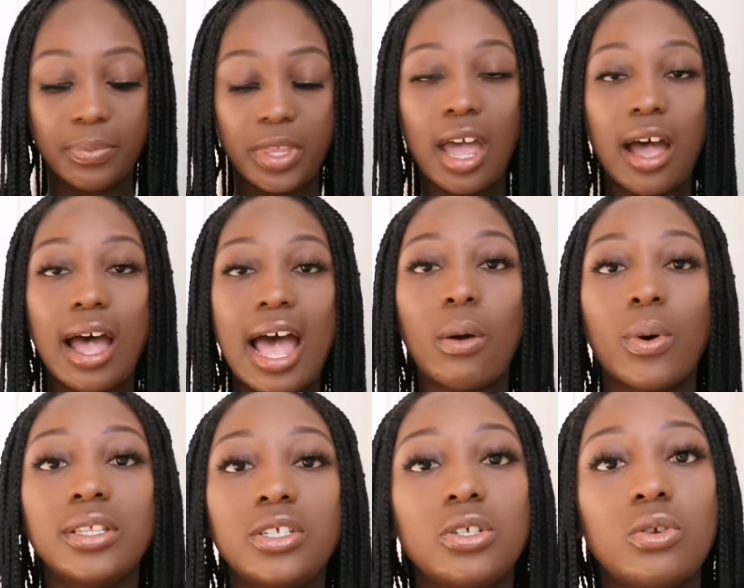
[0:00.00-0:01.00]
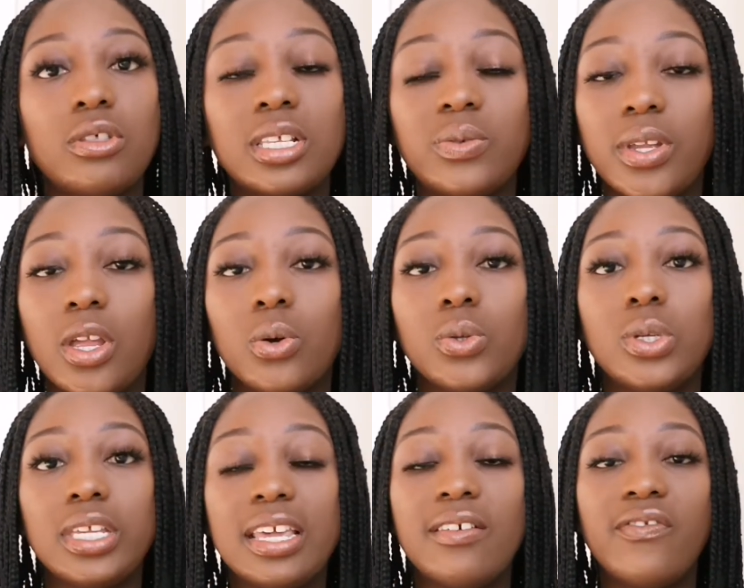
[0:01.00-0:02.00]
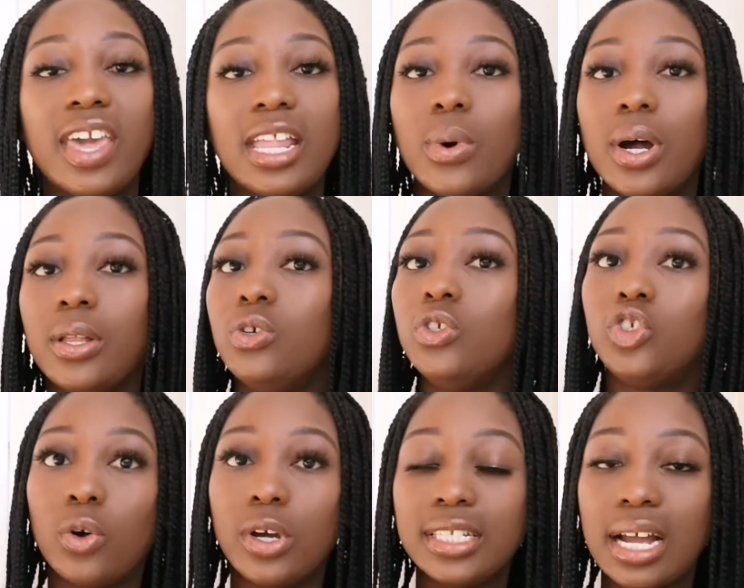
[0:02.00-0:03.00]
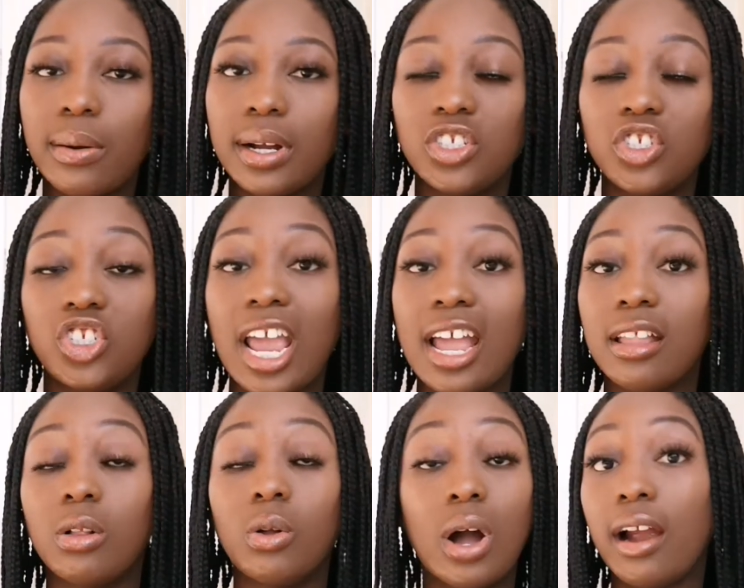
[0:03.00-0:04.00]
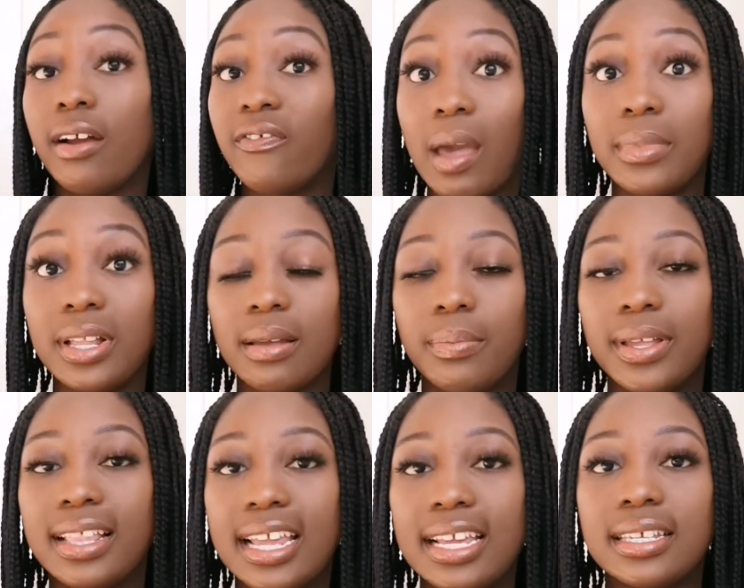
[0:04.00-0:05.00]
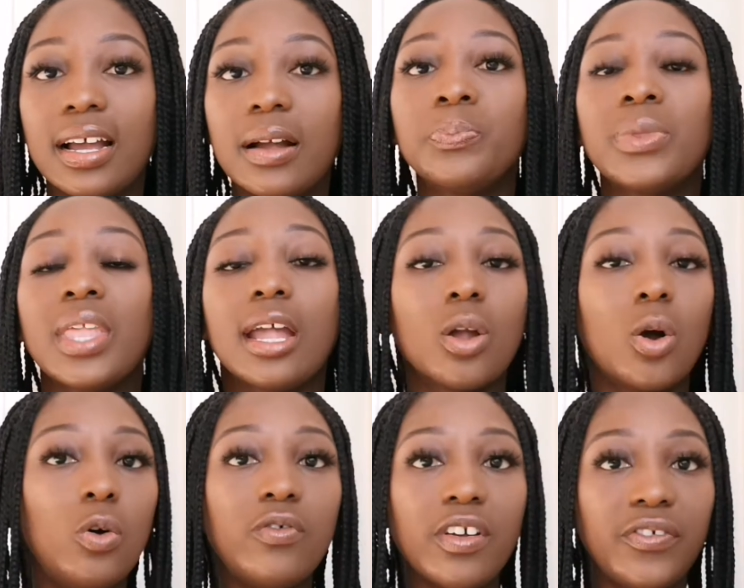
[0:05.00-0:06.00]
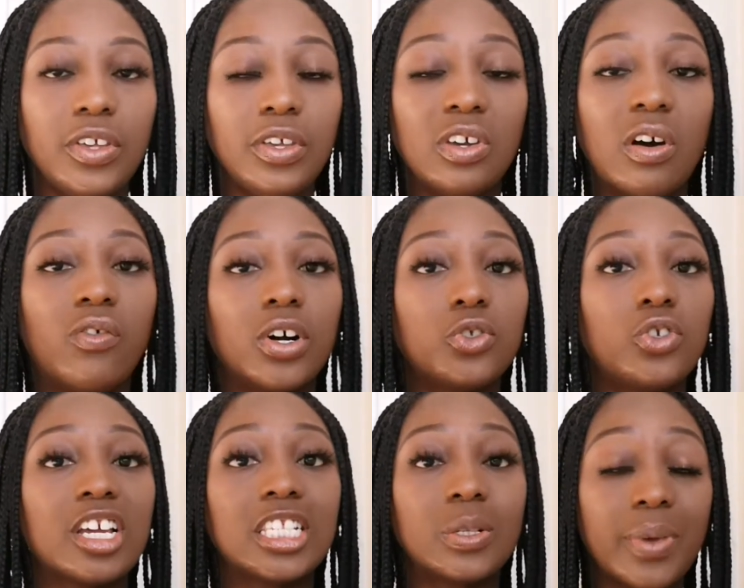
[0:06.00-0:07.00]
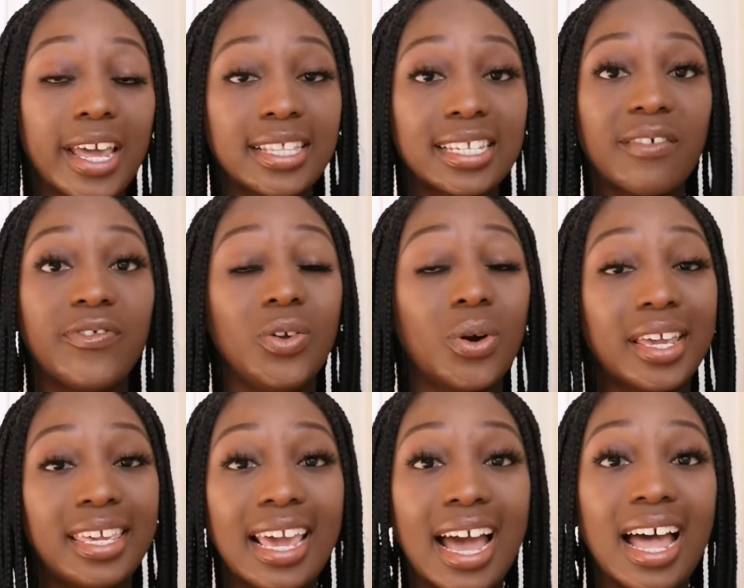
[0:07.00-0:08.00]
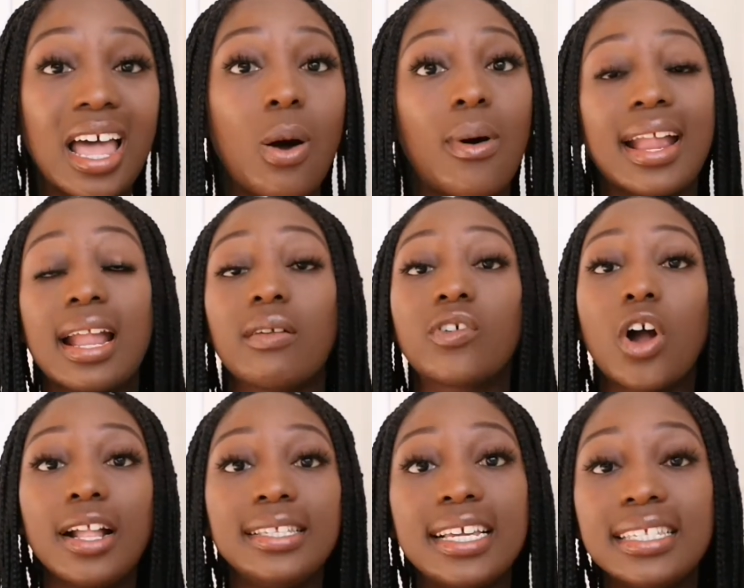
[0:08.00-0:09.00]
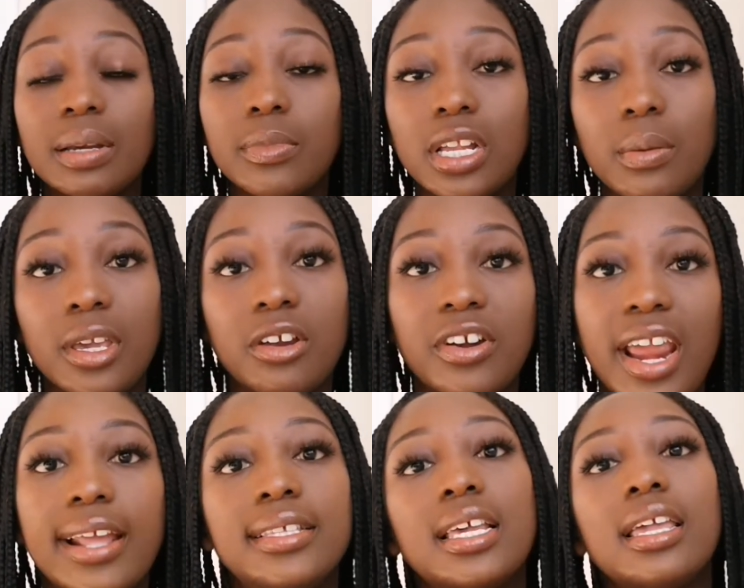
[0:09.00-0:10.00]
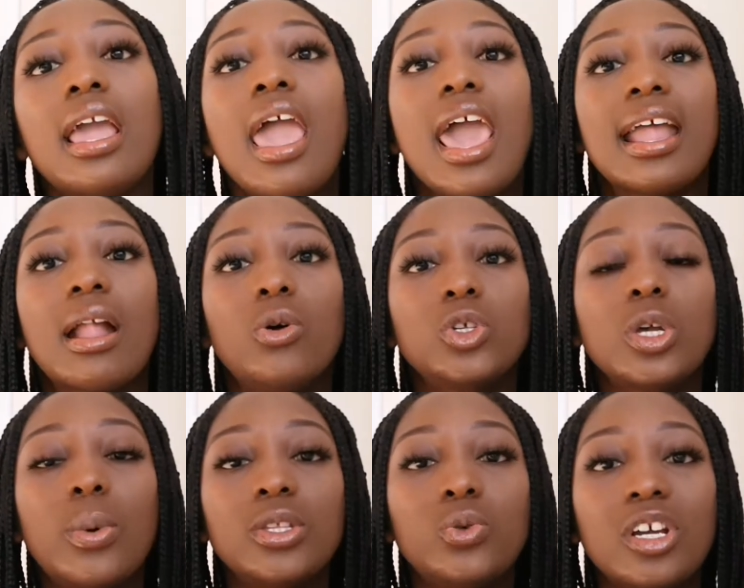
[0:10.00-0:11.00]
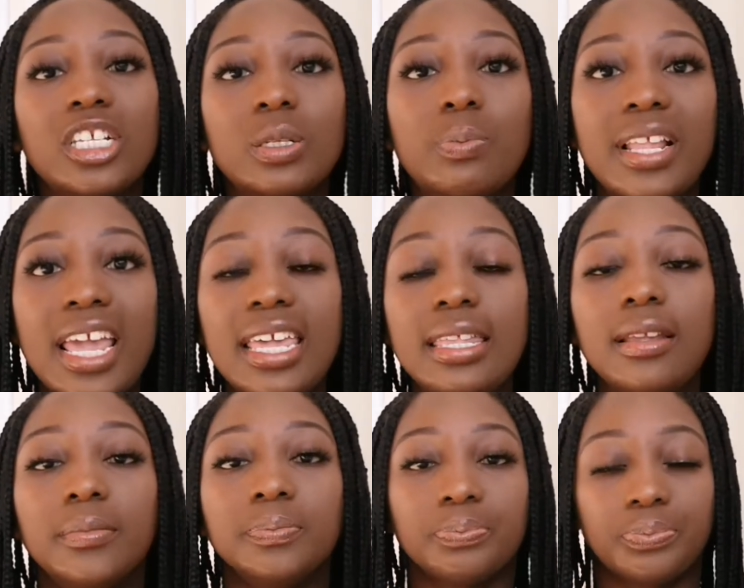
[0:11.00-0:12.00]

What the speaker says: yeah, I want to do this video to give anyone who joined our channel or our family a bit later an overview of what to expect if you are here, what kind of content I'm gonna be creating. And I also want to explain